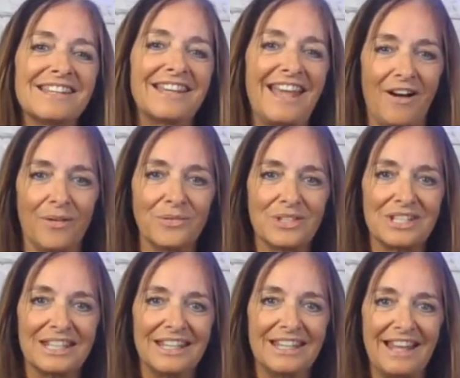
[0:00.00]
account,
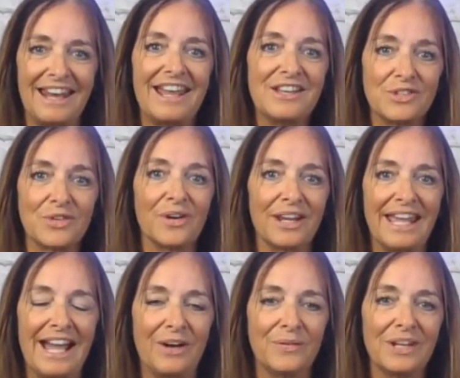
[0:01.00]
that escrow
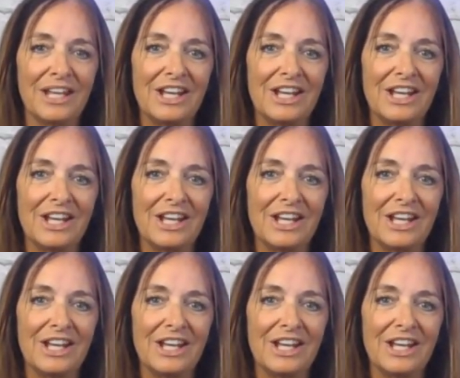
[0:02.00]
account,